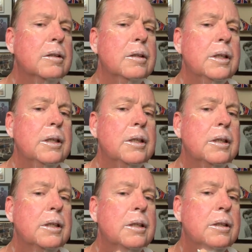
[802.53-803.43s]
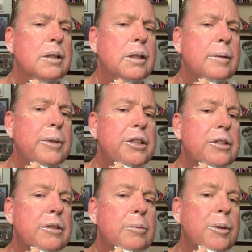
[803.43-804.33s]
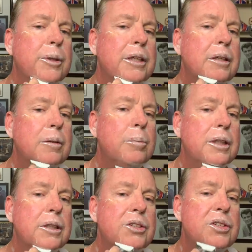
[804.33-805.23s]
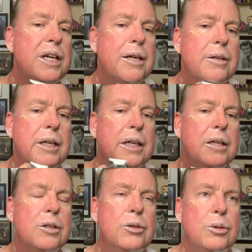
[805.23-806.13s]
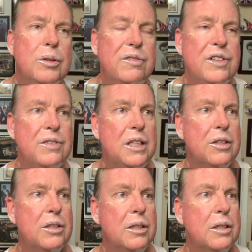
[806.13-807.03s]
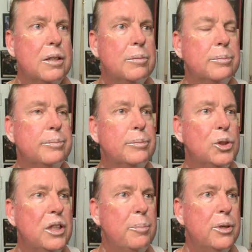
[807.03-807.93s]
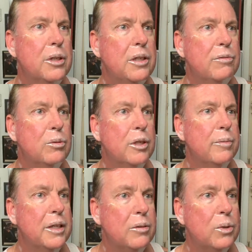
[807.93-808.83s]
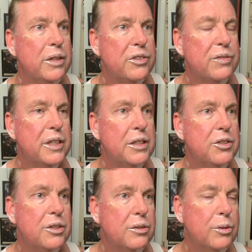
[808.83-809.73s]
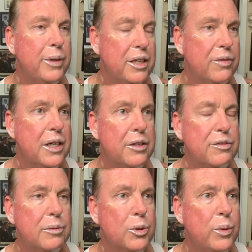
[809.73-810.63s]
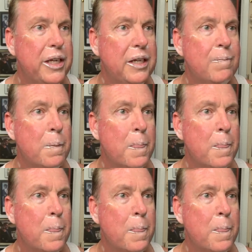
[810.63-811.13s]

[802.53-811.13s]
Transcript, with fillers: And uh, I think I mentioned, or maybe I didn't, but this Saturday I get to go to a fiftieth uh, birthday party for one of my wife's friends, her maid of honor from the wedding.